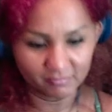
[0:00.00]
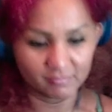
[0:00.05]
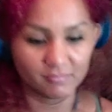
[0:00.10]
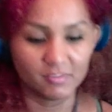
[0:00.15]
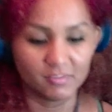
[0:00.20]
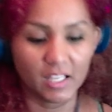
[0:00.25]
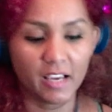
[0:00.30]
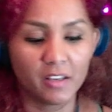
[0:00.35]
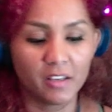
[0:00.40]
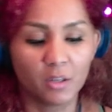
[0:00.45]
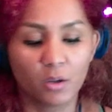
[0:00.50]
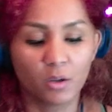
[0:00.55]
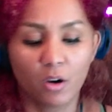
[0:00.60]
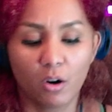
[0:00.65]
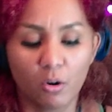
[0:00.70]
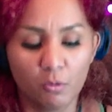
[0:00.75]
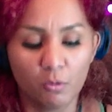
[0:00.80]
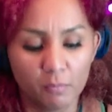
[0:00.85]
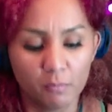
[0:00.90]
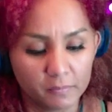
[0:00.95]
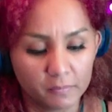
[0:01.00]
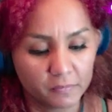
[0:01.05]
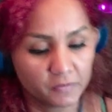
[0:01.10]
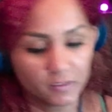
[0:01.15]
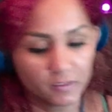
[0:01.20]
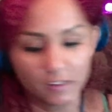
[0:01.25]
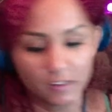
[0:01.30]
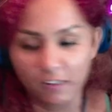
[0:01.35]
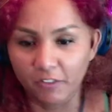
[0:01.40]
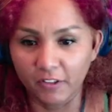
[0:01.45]
There you go.
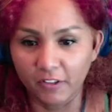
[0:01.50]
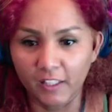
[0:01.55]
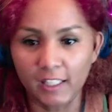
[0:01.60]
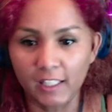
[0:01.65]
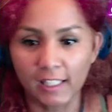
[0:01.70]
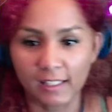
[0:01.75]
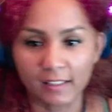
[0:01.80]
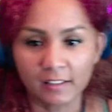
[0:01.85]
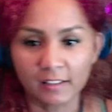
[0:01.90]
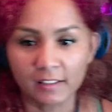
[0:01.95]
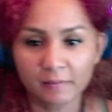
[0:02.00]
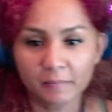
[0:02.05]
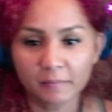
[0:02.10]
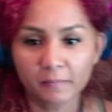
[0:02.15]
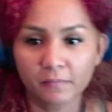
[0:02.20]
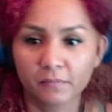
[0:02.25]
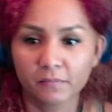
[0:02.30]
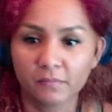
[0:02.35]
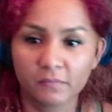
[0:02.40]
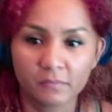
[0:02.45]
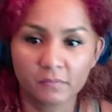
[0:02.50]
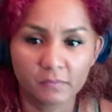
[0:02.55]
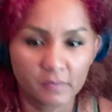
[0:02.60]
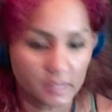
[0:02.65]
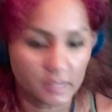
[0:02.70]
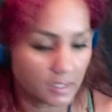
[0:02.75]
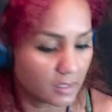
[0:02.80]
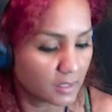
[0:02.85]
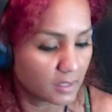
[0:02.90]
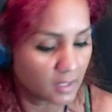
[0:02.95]
Feel it.
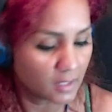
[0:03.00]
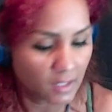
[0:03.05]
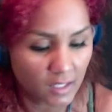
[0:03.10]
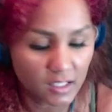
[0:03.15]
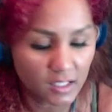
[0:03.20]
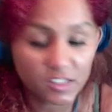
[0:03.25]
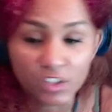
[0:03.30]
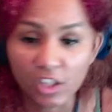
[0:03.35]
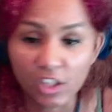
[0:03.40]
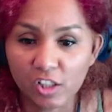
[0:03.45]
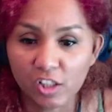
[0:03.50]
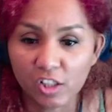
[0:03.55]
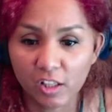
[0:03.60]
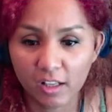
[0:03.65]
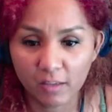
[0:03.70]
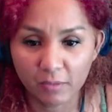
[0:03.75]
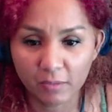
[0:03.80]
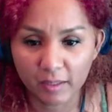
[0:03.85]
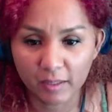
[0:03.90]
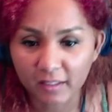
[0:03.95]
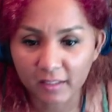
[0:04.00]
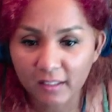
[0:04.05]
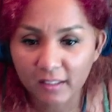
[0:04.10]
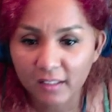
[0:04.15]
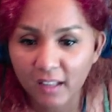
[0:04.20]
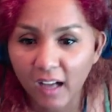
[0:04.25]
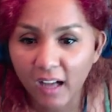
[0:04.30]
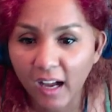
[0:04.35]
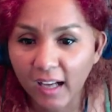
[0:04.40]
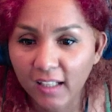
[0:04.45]
It's just lovely.
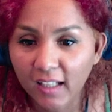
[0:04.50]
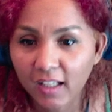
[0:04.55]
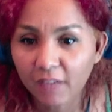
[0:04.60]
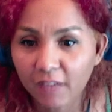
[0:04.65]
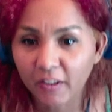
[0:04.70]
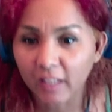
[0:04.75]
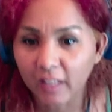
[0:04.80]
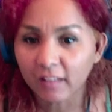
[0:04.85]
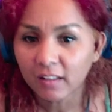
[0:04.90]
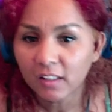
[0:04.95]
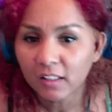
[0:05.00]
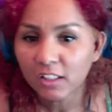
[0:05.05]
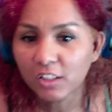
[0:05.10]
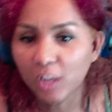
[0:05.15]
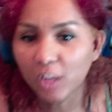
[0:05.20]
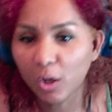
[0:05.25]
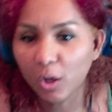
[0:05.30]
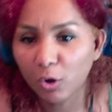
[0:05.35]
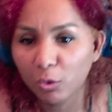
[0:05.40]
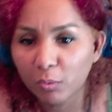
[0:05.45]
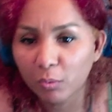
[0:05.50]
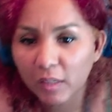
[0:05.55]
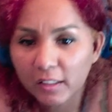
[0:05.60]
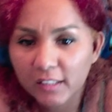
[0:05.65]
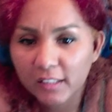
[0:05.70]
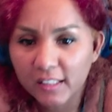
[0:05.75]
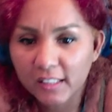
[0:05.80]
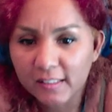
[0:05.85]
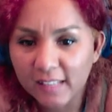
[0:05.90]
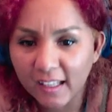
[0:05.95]
I love it. So
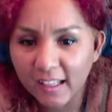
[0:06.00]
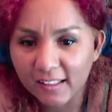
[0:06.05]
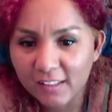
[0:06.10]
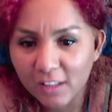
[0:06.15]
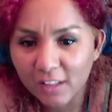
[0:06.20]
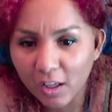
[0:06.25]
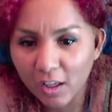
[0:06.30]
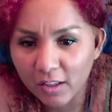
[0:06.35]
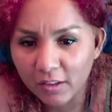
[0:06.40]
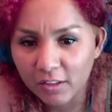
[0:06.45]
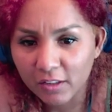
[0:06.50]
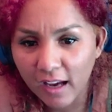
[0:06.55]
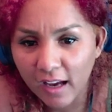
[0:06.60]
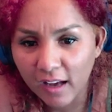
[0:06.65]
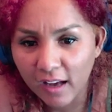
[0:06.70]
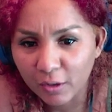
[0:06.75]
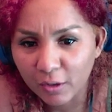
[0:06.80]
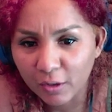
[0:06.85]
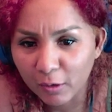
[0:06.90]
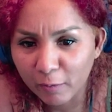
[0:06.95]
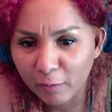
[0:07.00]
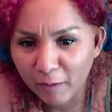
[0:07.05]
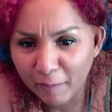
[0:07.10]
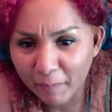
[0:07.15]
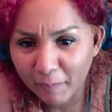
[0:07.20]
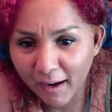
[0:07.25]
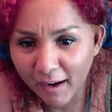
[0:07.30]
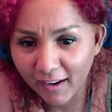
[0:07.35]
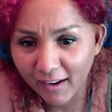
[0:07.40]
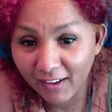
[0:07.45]
it says done. Yeah, you're a
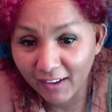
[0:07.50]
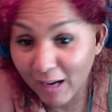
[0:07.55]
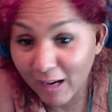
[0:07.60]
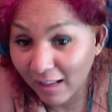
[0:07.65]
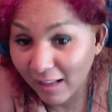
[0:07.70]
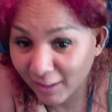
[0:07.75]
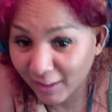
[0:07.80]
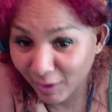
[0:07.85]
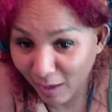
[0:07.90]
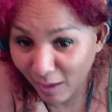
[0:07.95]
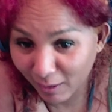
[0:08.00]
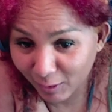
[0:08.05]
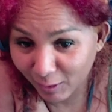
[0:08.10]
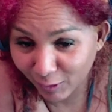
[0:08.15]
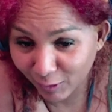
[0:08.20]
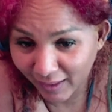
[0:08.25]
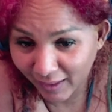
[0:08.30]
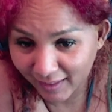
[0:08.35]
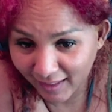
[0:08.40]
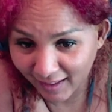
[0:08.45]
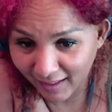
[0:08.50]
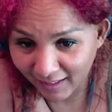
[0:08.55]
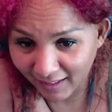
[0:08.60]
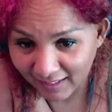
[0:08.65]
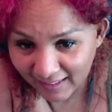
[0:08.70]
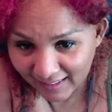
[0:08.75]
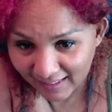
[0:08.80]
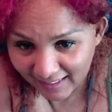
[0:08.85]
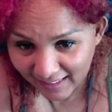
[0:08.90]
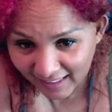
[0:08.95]
vampire. Well, you have to find out.
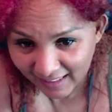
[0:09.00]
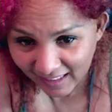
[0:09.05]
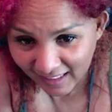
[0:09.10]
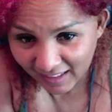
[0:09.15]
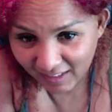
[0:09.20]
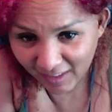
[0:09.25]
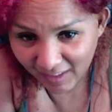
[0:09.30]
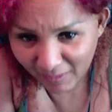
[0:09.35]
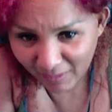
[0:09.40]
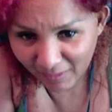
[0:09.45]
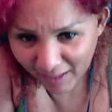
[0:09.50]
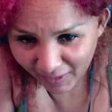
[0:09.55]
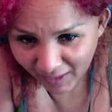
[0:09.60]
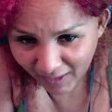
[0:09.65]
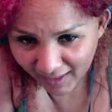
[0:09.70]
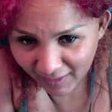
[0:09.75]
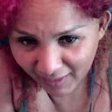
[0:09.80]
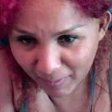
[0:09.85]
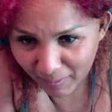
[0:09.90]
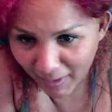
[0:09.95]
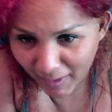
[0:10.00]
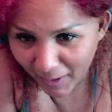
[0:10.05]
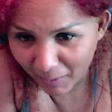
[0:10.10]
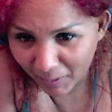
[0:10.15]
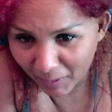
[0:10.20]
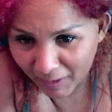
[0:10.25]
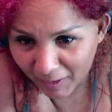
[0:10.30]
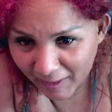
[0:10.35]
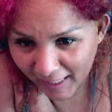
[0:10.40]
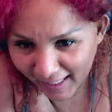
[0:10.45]
It's my
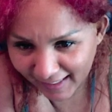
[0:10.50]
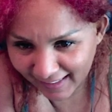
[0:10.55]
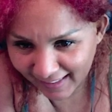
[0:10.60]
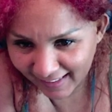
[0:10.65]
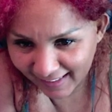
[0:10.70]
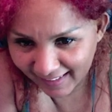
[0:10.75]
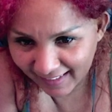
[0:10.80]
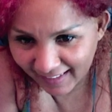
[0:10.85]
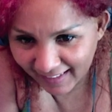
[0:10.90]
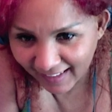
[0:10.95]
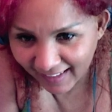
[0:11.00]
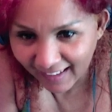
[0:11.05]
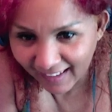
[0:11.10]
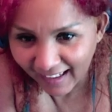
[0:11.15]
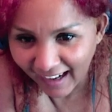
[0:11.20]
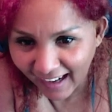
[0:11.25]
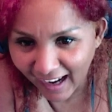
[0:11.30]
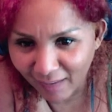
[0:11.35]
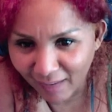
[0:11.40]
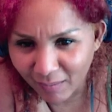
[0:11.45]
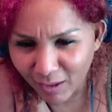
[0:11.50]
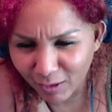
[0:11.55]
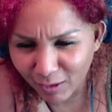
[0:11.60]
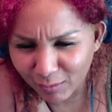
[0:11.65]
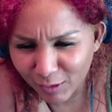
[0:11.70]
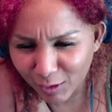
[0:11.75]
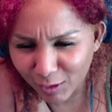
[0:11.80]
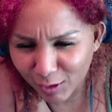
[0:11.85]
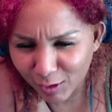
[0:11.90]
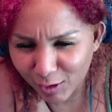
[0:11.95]
private jet. I'm come
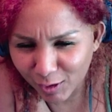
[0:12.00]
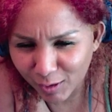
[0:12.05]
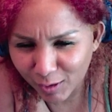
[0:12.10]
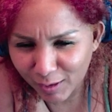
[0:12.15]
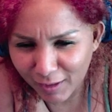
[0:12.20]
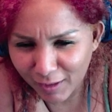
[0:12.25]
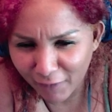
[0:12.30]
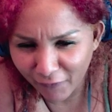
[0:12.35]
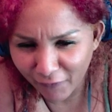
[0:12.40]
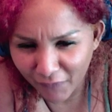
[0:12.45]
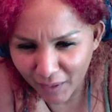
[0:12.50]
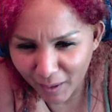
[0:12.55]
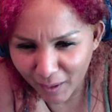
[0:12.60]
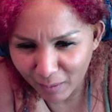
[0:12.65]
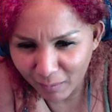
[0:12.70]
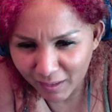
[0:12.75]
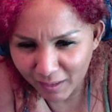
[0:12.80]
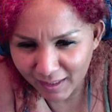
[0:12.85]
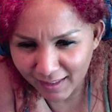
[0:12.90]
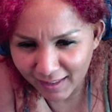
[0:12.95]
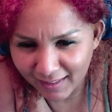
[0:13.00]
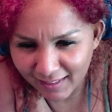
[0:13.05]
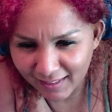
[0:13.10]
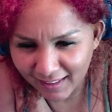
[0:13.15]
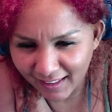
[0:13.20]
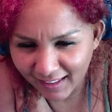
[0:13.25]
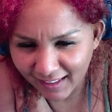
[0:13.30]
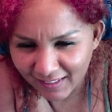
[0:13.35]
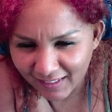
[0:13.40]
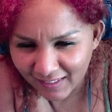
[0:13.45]
to shoot a film in
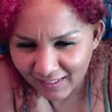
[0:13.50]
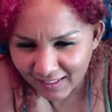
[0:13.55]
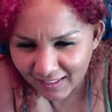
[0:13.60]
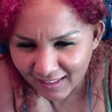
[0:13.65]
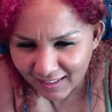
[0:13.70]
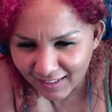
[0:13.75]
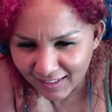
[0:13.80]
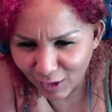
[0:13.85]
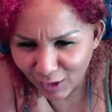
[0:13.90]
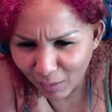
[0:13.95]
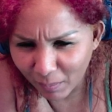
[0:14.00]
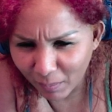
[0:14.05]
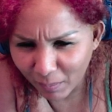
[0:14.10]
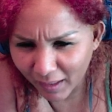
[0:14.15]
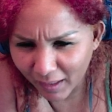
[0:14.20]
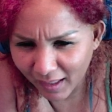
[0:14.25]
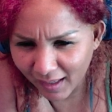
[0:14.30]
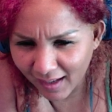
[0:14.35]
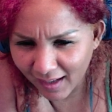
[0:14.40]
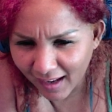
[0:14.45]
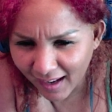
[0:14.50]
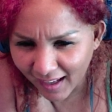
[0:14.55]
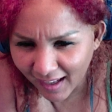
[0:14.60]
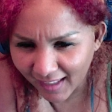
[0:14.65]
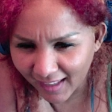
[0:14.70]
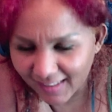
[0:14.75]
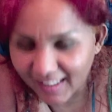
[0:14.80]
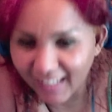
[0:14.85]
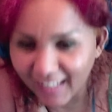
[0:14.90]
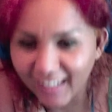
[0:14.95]
India. drop in
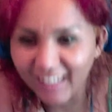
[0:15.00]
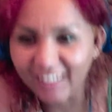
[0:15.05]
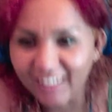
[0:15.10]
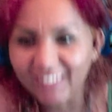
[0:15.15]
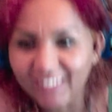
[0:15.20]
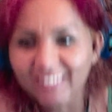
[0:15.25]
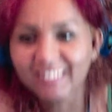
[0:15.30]
and say hello.